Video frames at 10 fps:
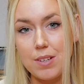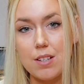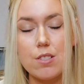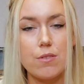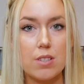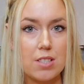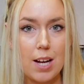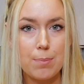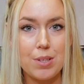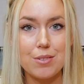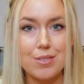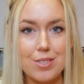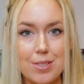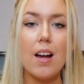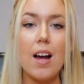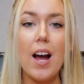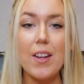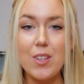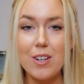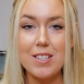wheels for shop use.
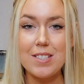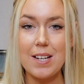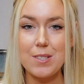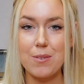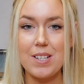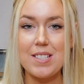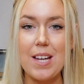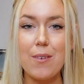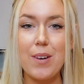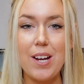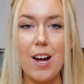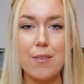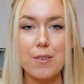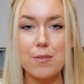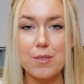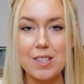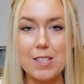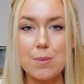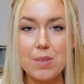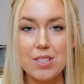Other accessories that we offer for
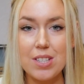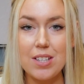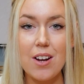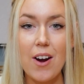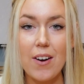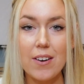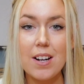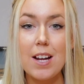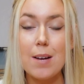this machine are